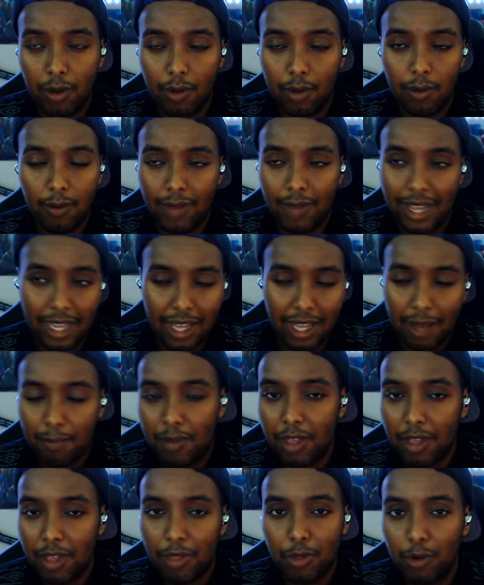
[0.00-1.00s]
like a
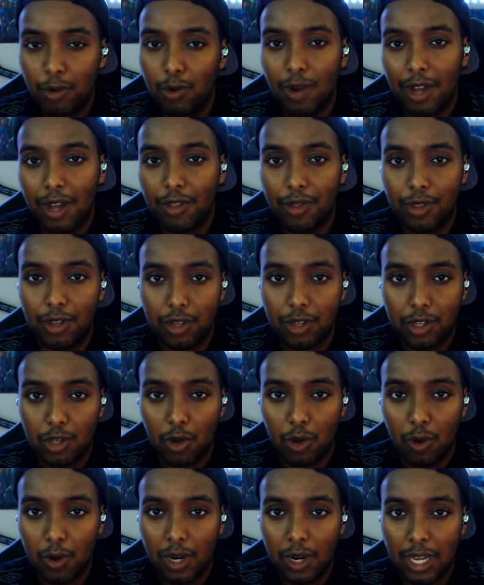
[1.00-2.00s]
bit throughout the
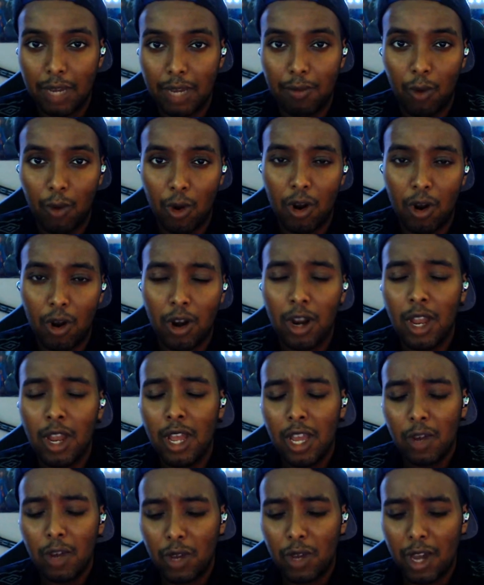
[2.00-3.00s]
story more.
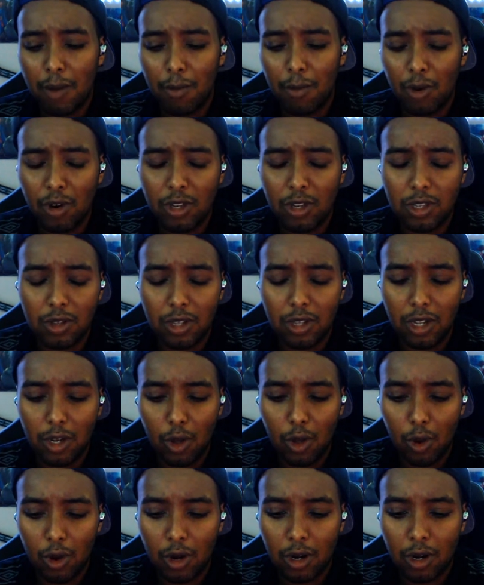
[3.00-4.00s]
We got more into the
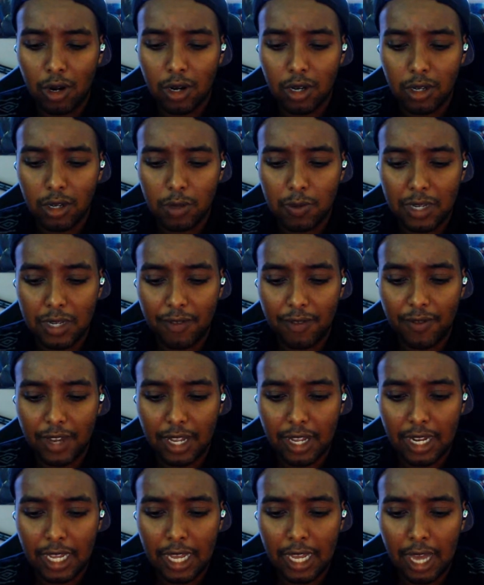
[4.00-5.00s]
lore
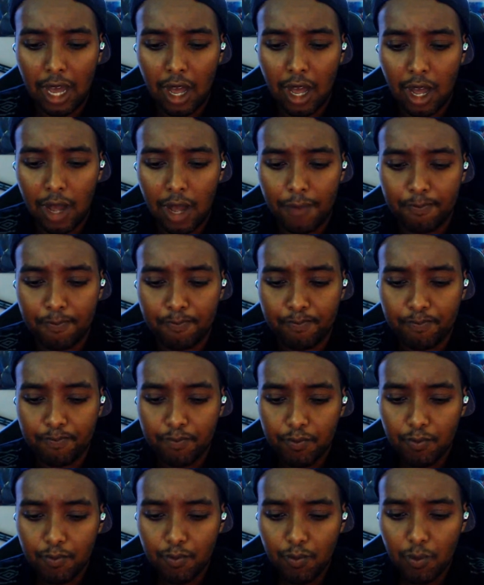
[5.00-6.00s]
specifically.
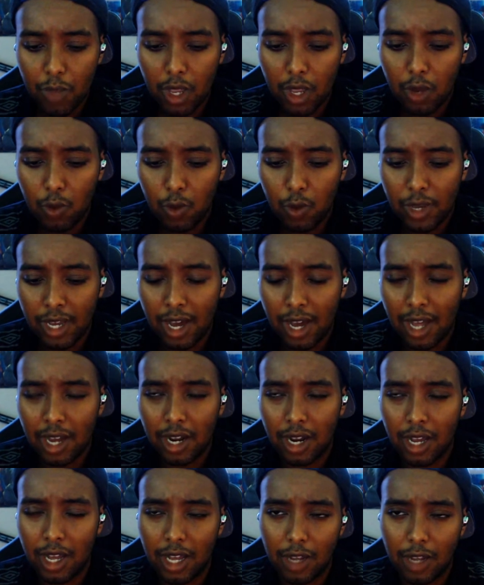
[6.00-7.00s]
We
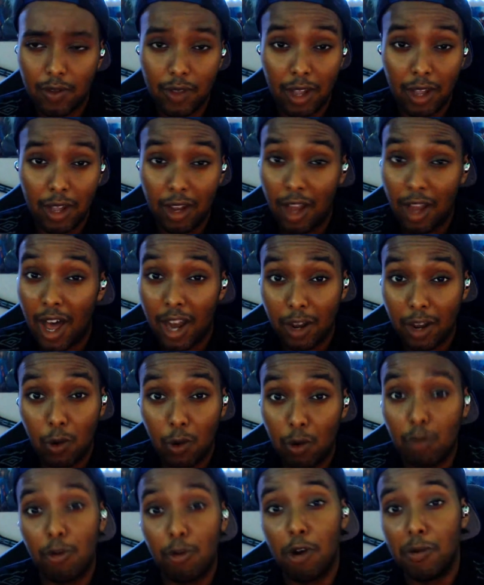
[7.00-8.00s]
got a lot of
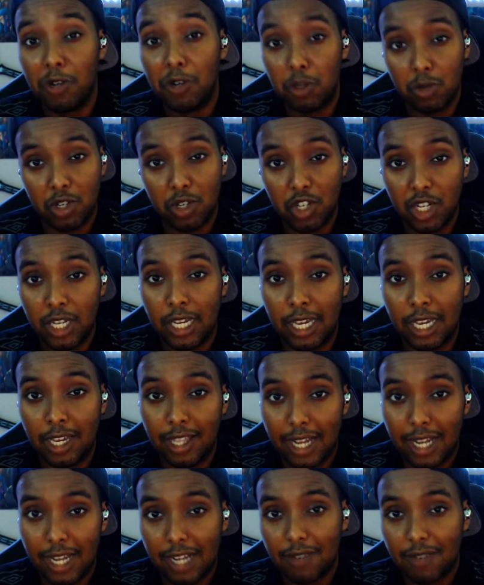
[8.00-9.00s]
cool moments with
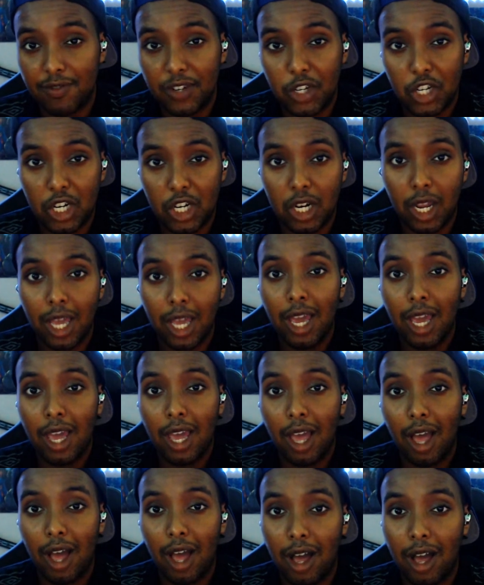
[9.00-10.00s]
Shiki, that's for sure.
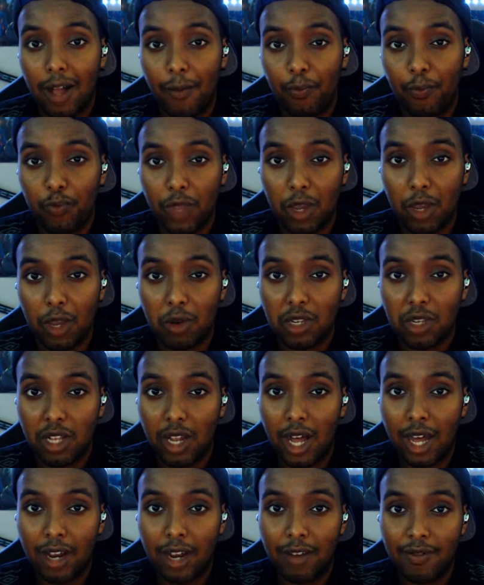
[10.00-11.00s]
There was a
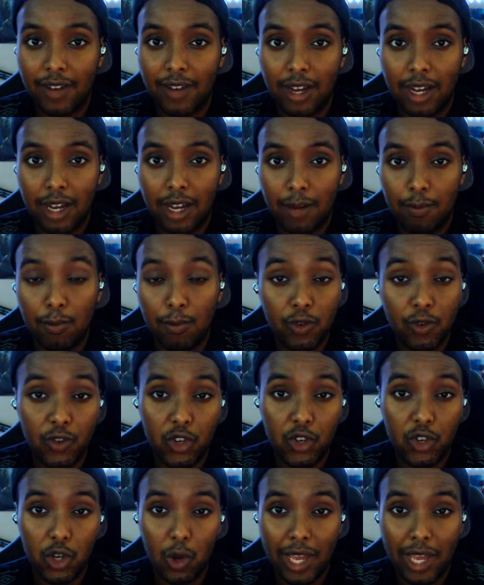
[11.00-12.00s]
lot of move
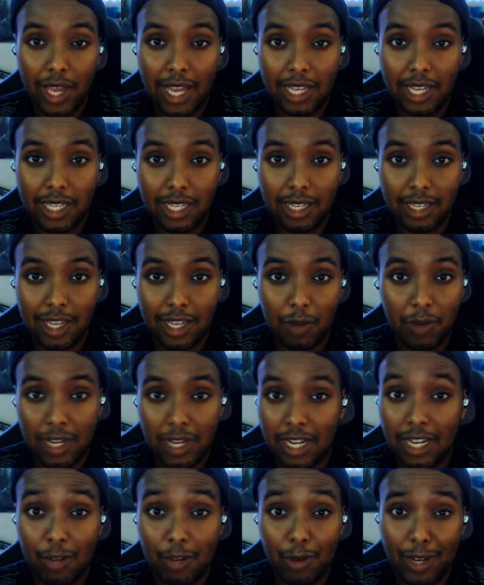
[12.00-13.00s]
showcases that we
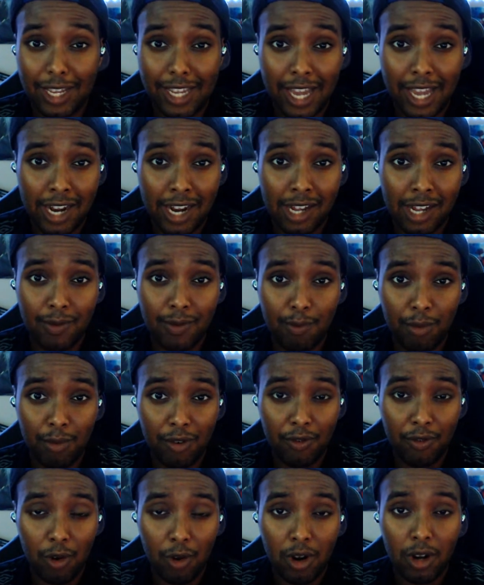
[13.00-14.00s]
didn't really get
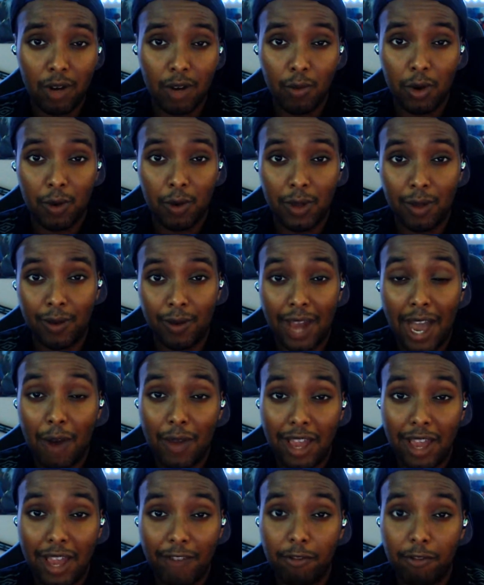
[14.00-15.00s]
before, where now
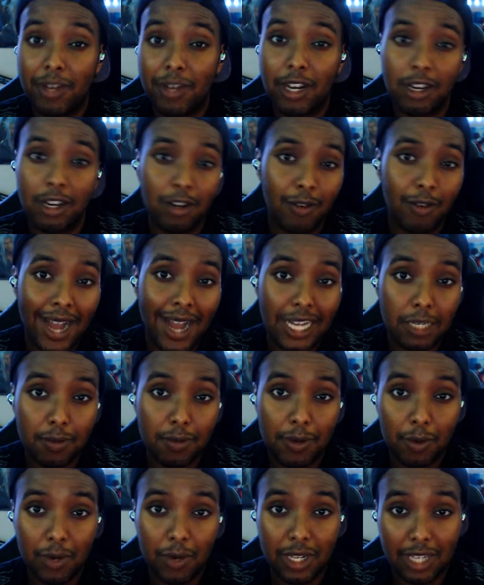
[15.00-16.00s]
we have a better grasp
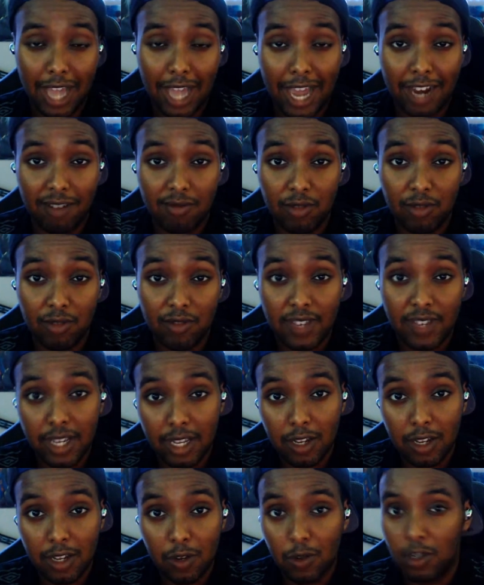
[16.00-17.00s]
of what kind of moves he
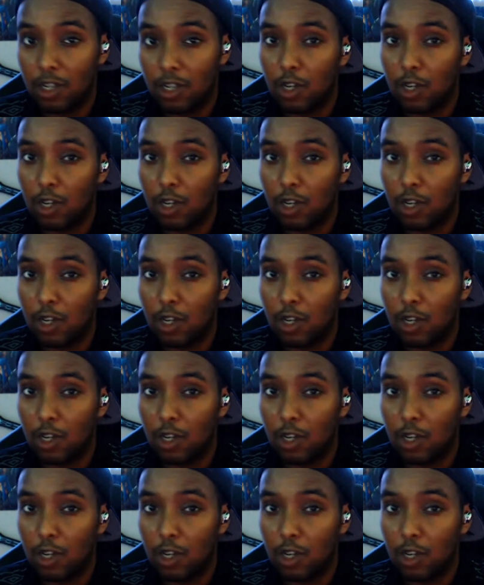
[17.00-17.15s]
can do, you know,